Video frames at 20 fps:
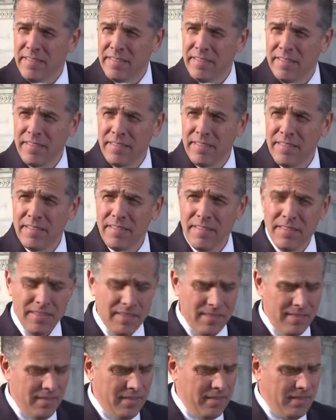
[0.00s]

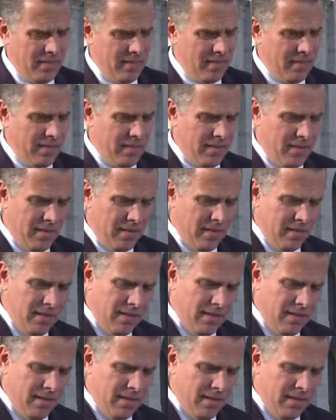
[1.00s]
[no speech]